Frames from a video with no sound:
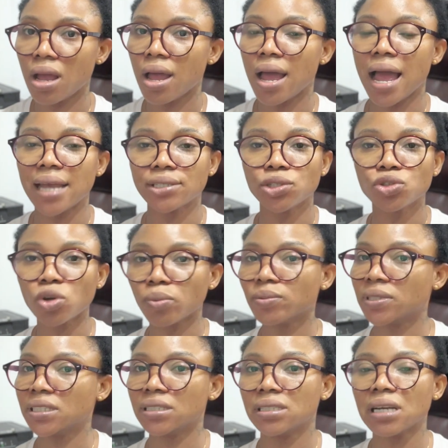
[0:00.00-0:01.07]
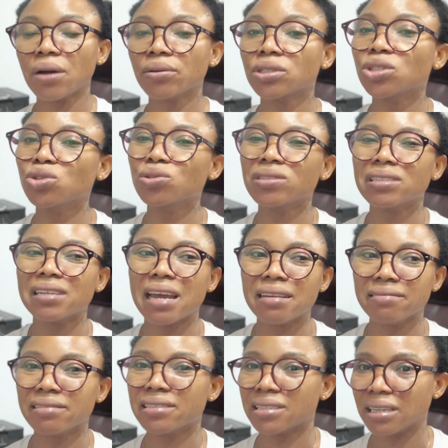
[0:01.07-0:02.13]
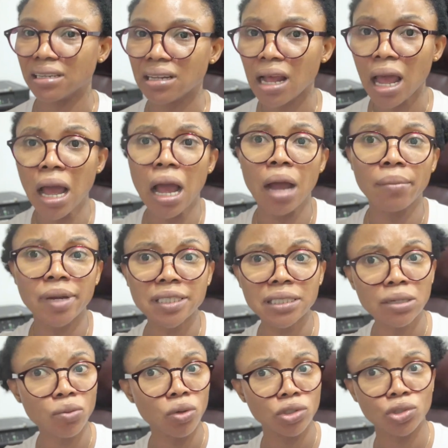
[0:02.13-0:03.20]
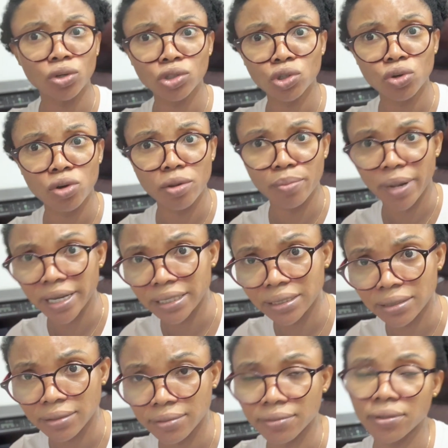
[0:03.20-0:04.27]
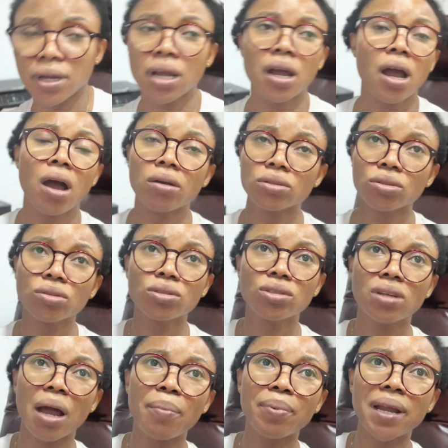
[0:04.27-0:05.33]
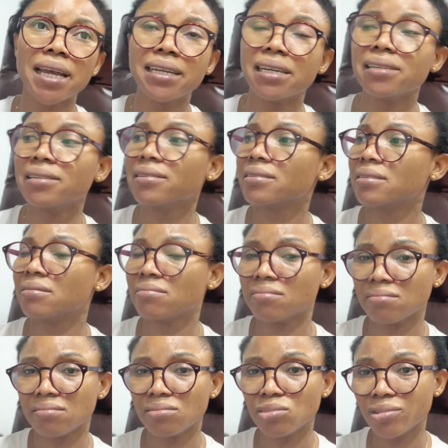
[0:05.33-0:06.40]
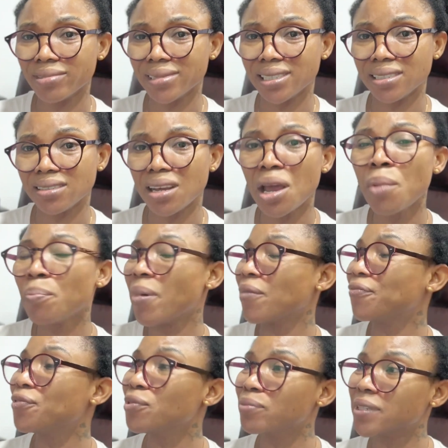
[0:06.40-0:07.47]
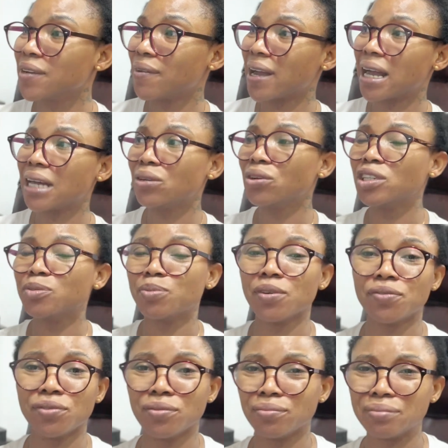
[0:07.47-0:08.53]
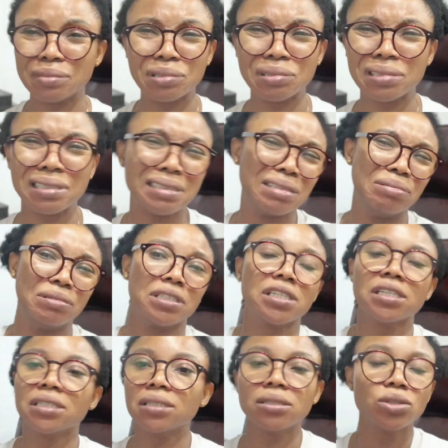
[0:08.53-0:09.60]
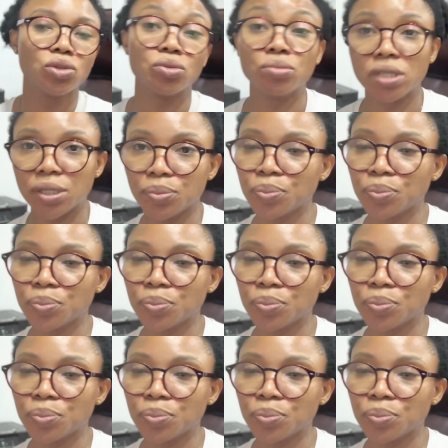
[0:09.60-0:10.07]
I stopped it. I wasn't using anything, and my skin was just glowing by itself. I was not applying anything, nothing. Perfume, say if I cannot use perfume, it was irritating to me.